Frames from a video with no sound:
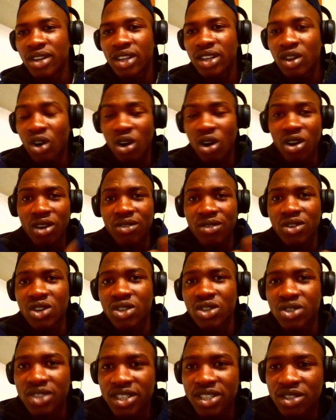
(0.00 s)
All of us.
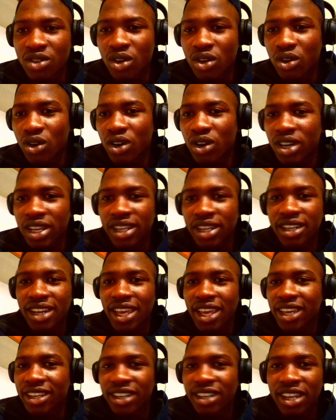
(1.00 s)
It's not only
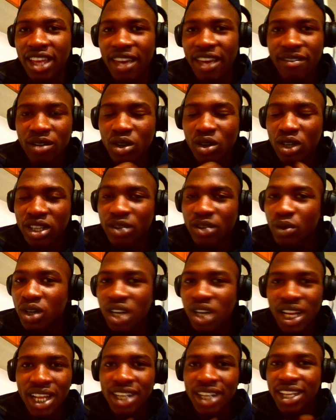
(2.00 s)
like we're
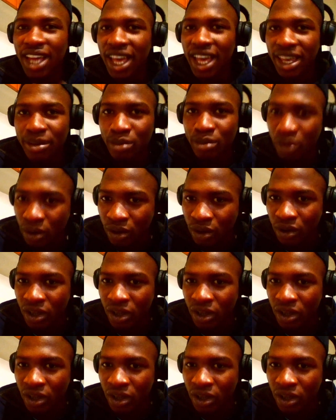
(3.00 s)
gonna die, bro.